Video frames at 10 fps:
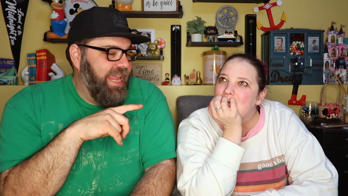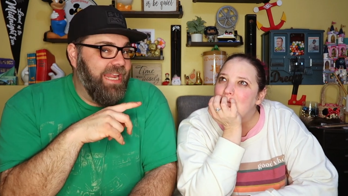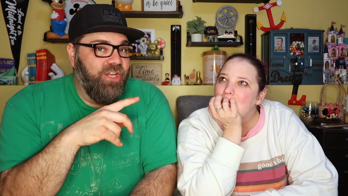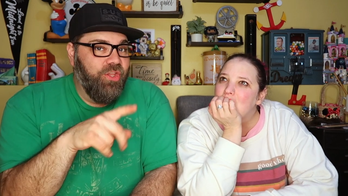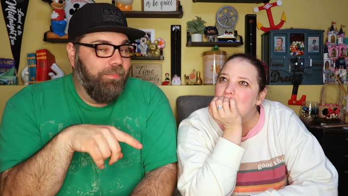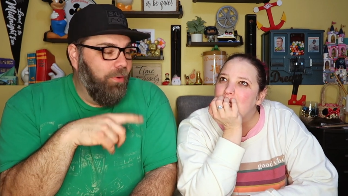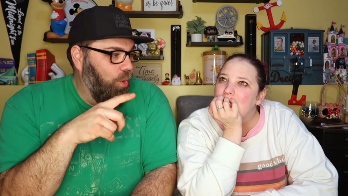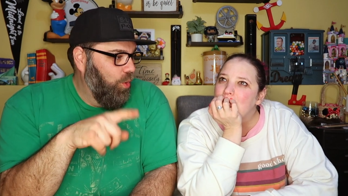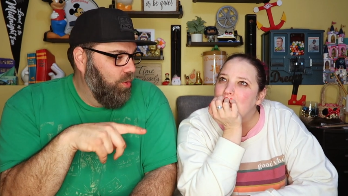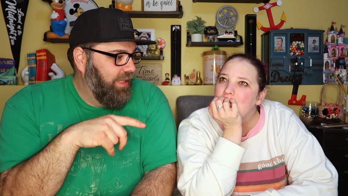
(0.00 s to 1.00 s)
Speaker 1: in the
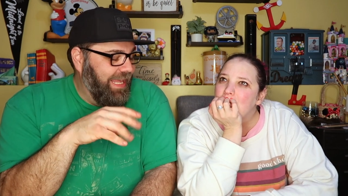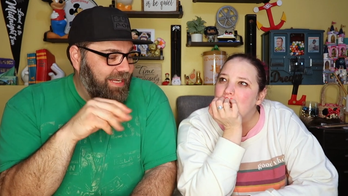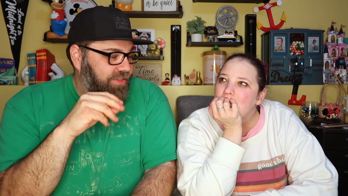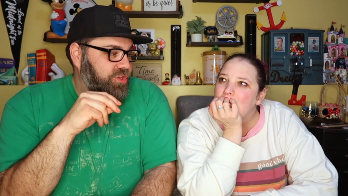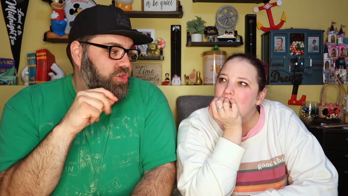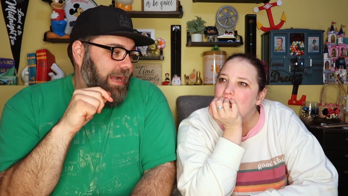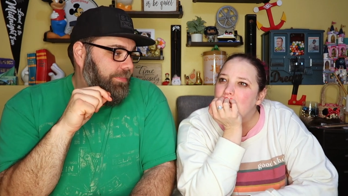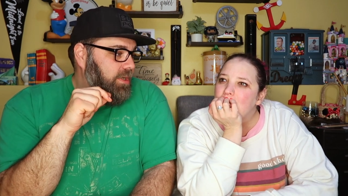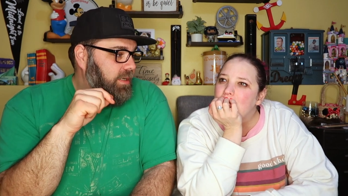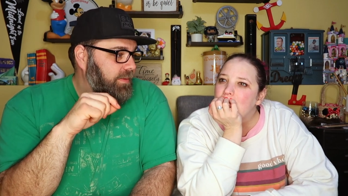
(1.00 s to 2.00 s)
bowl and in the
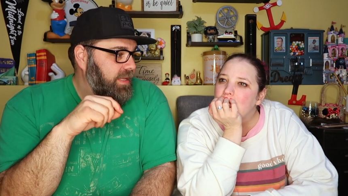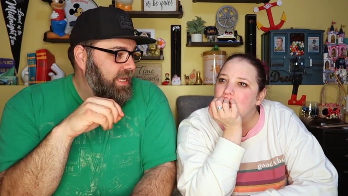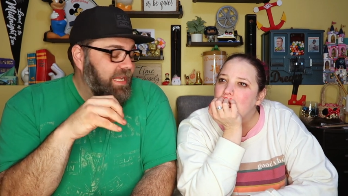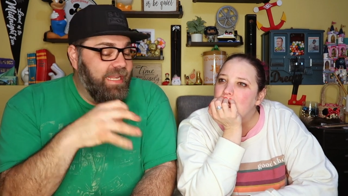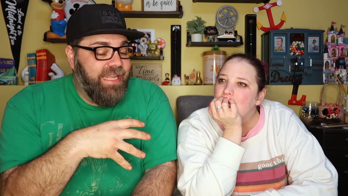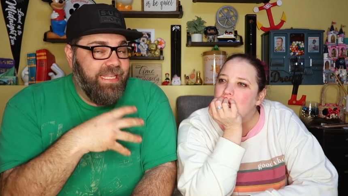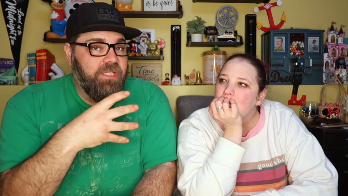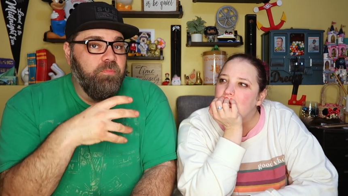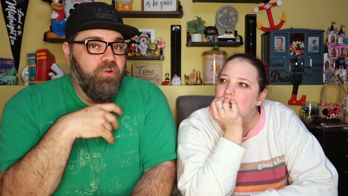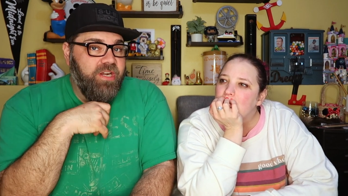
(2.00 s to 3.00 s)
dropper
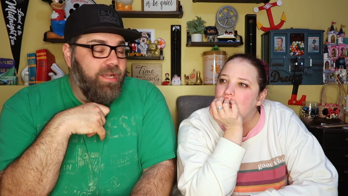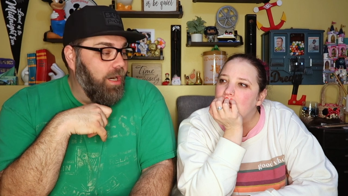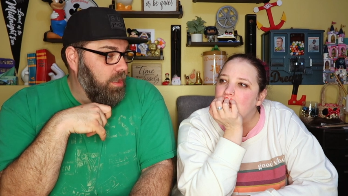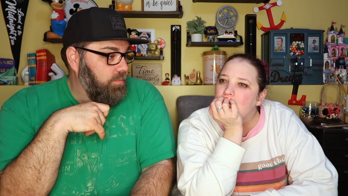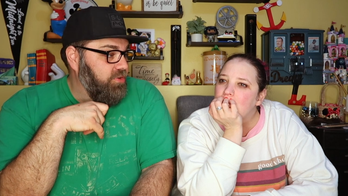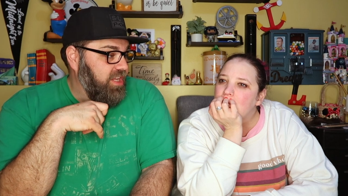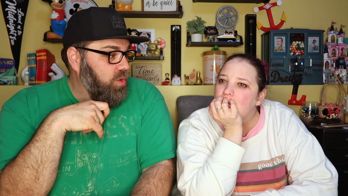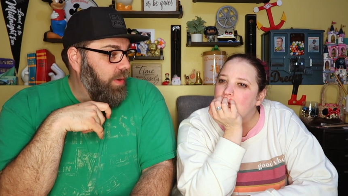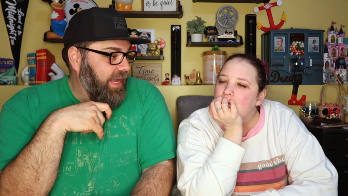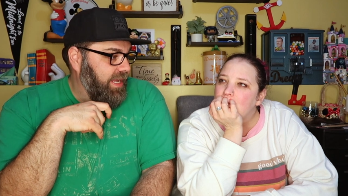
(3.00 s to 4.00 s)
gets pretty hard pretty
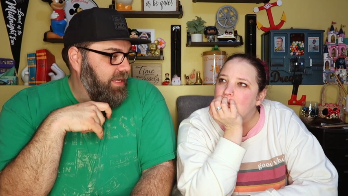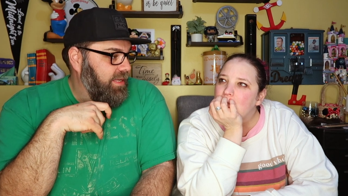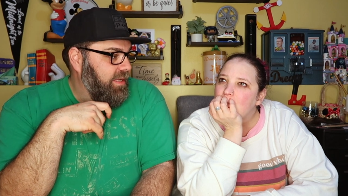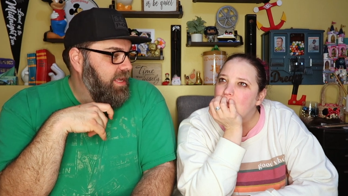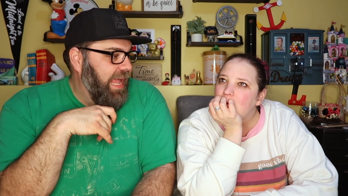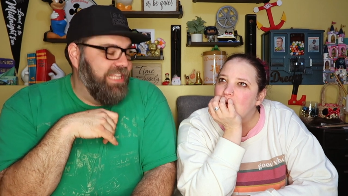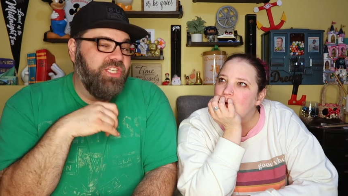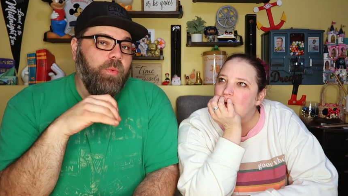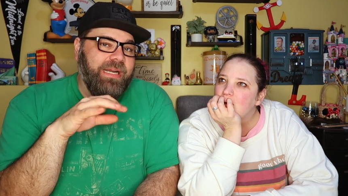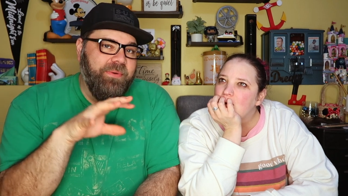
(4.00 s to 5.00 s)
quick and
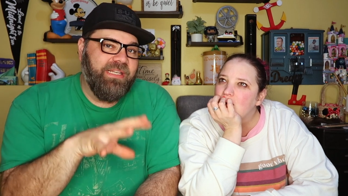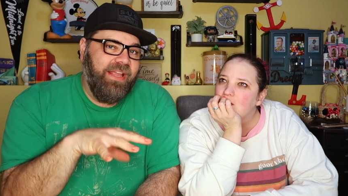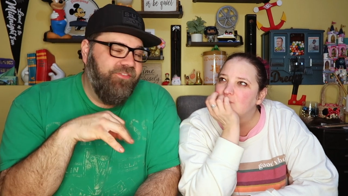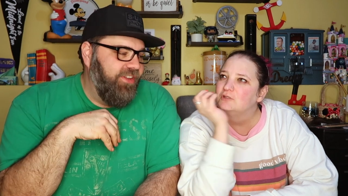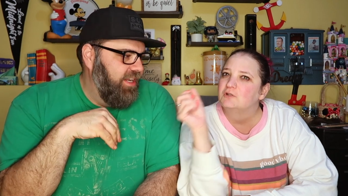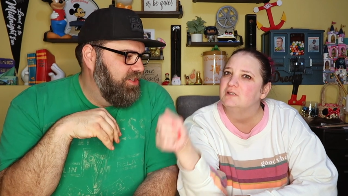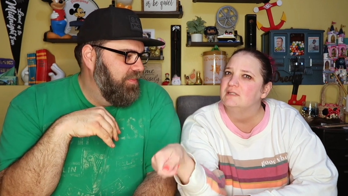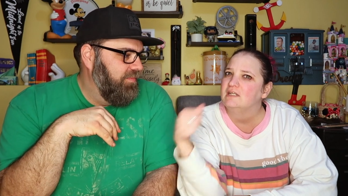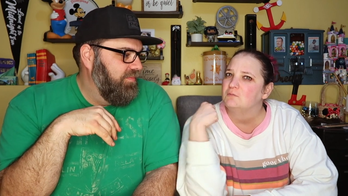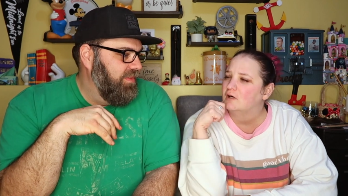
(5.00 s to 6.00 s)
so when I would like but finish, you
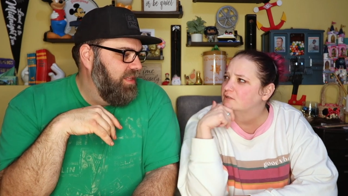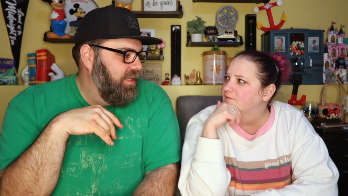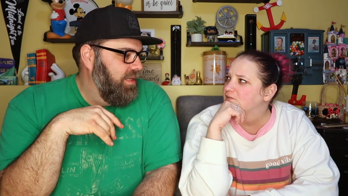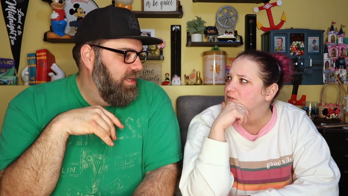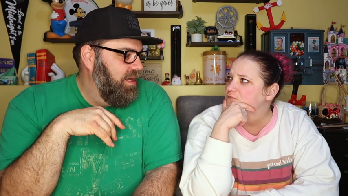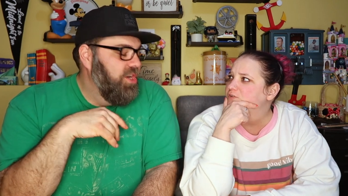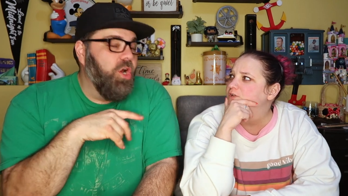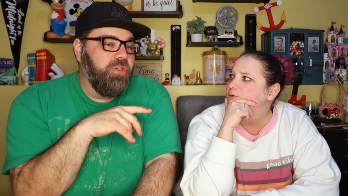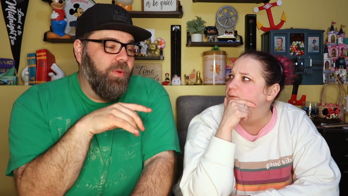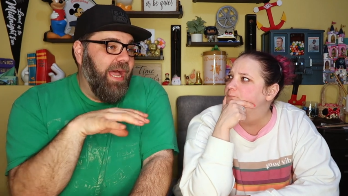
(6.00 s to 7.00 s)
couldn't
Speaker 2: heat water on the stove. Too.
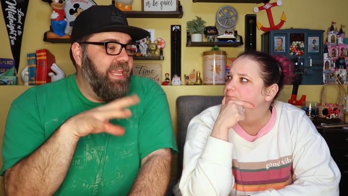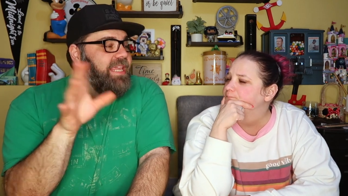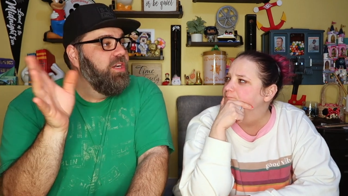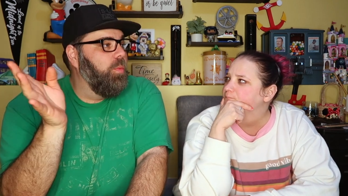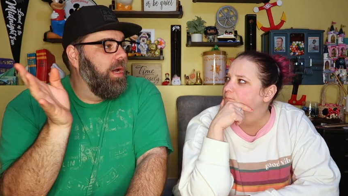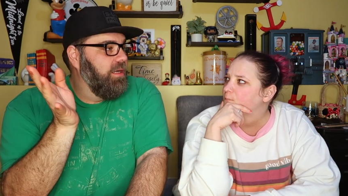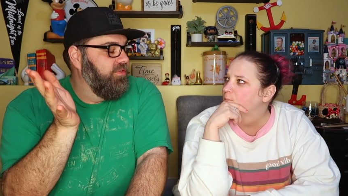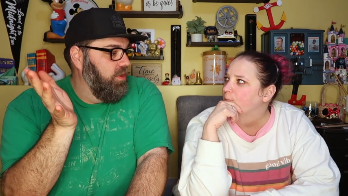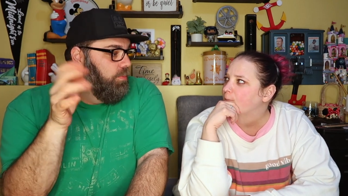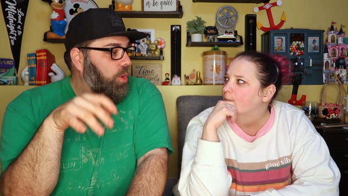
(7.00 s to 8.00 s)
No,
Speaker 1: so I heated water
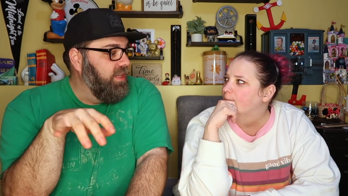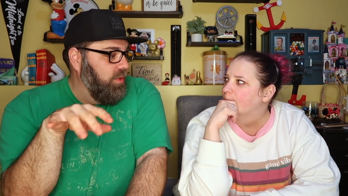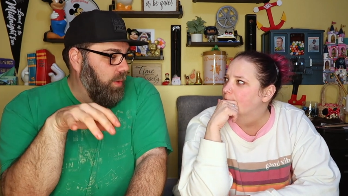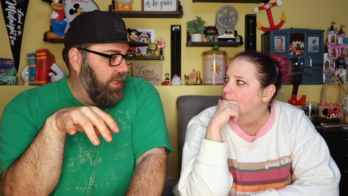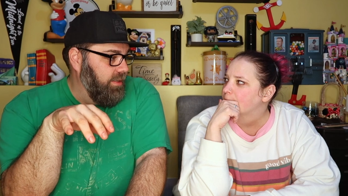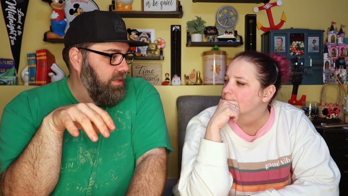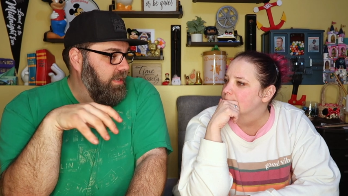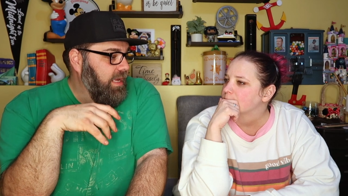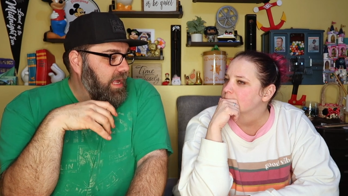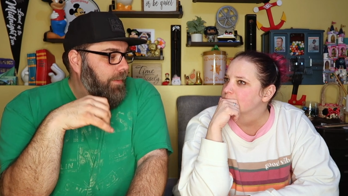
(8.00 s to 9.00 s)
for the boiling water,
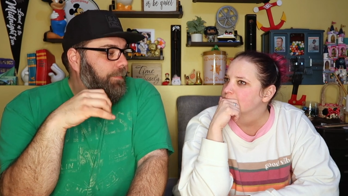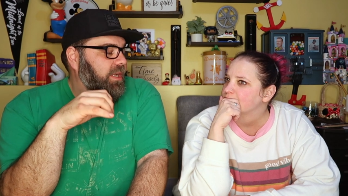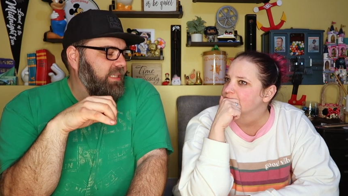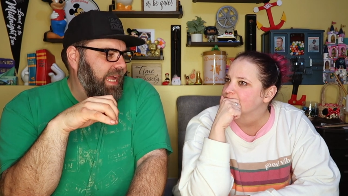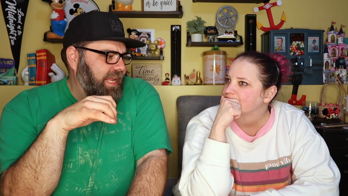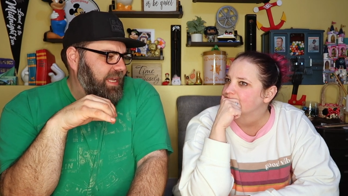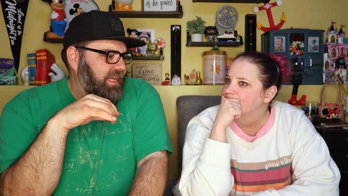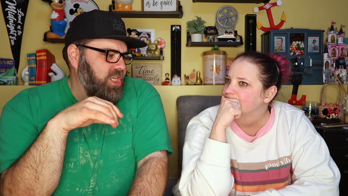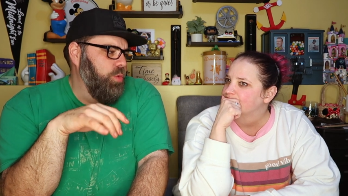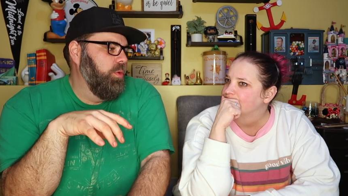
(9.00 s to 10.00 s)
mm-hmm. but like
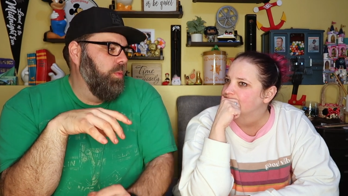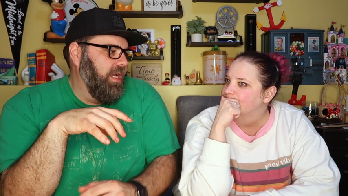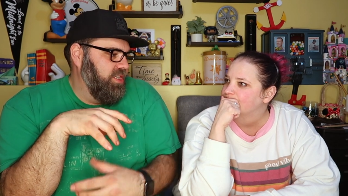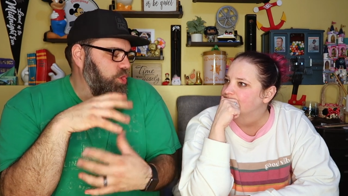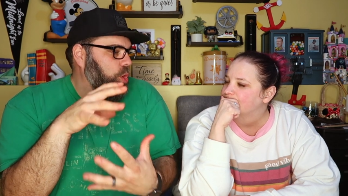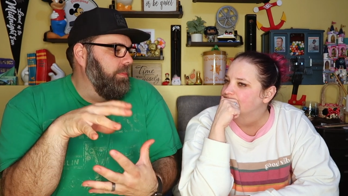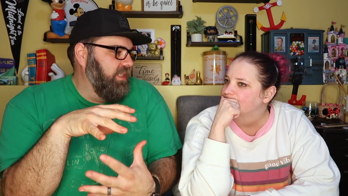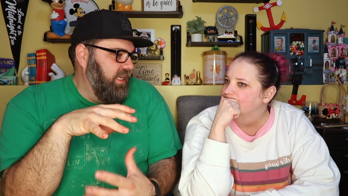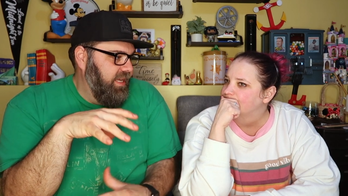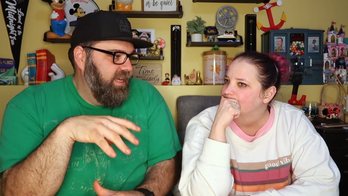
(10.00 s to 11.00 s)
you would want to
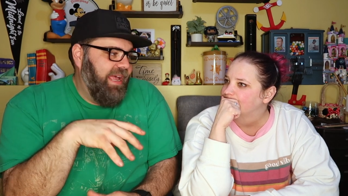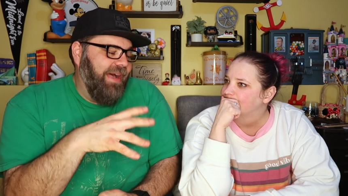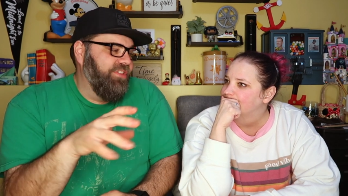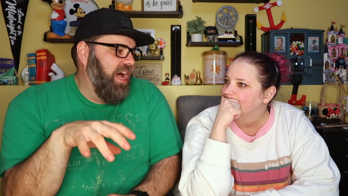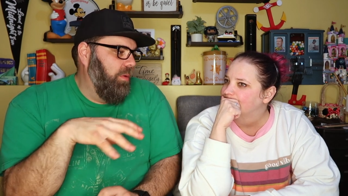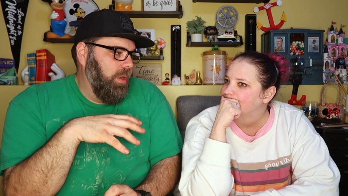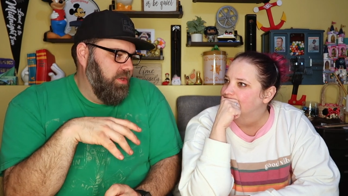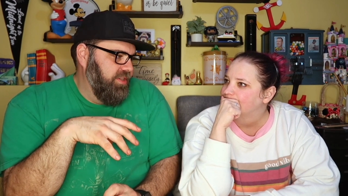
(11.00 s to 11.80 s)
normally have the hot water